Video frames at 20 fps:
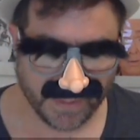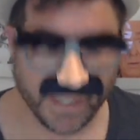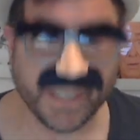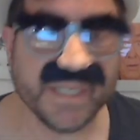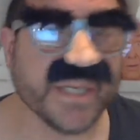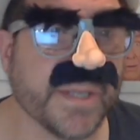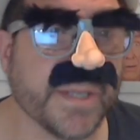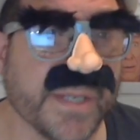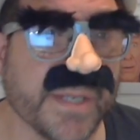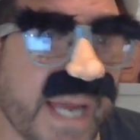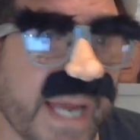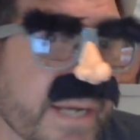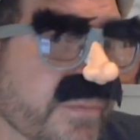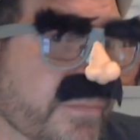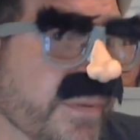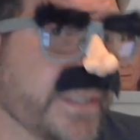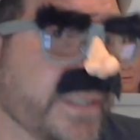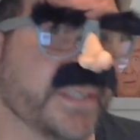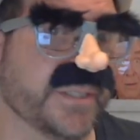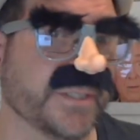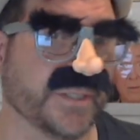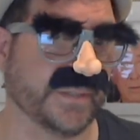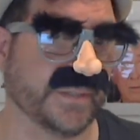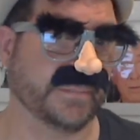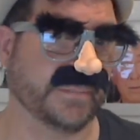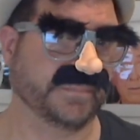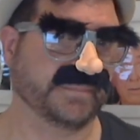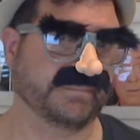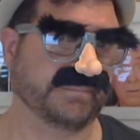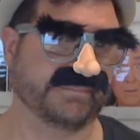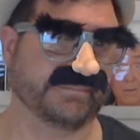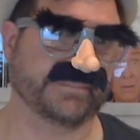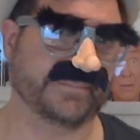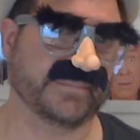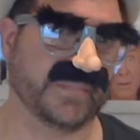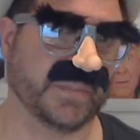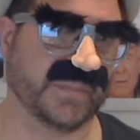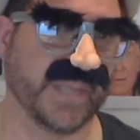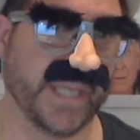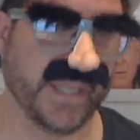and it's not a religion.
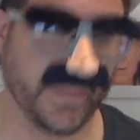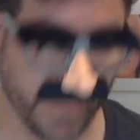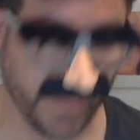By the